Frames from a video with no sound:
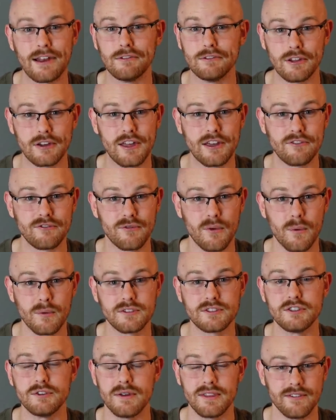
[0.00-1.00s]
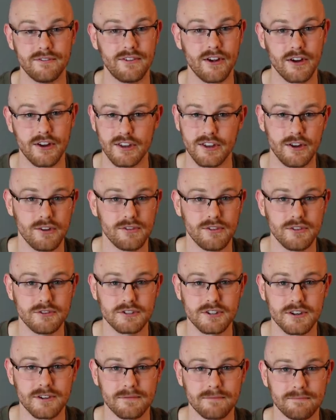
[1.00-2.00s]
of looking forward to in the very near
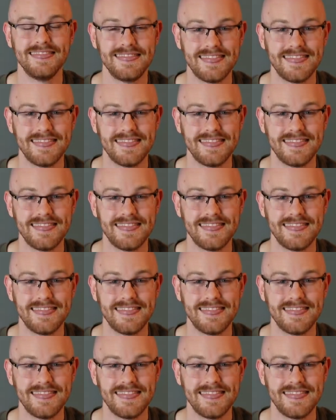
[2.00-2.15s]
future.